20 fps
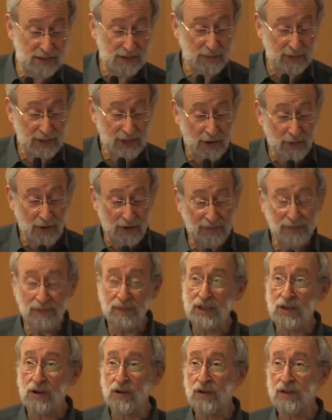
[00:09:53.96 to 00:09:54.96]
we go off and
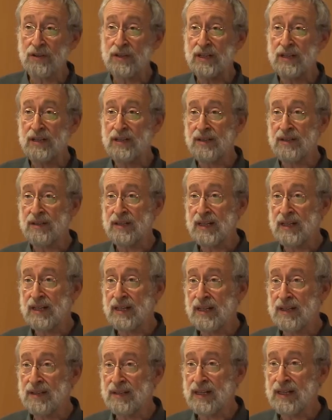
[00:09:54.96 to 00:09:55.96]
we call
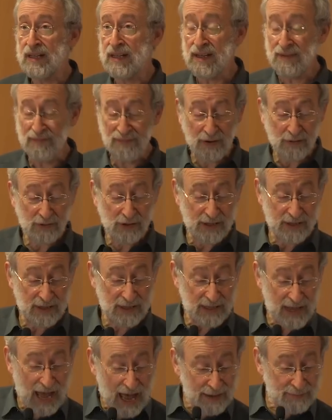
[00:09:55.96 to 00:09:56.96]

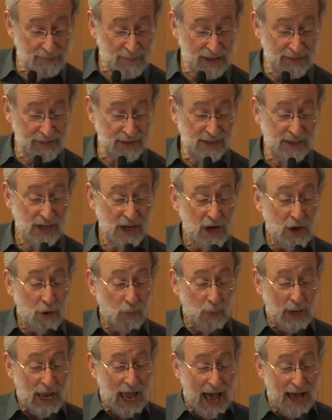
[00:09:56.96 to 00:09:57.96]
the add method.
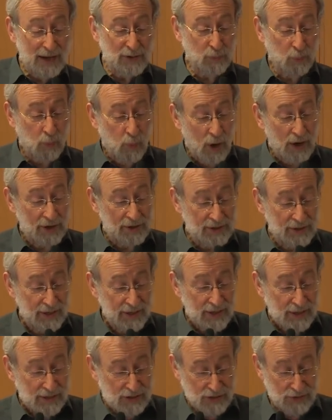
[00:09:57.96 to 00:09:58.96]
We add 1
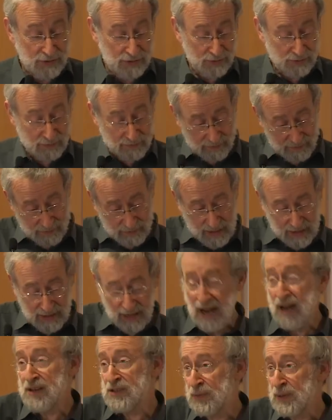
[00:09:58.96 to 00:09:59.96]
to
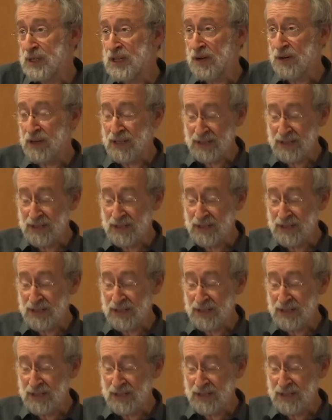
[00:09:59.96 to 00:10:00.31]
as we know,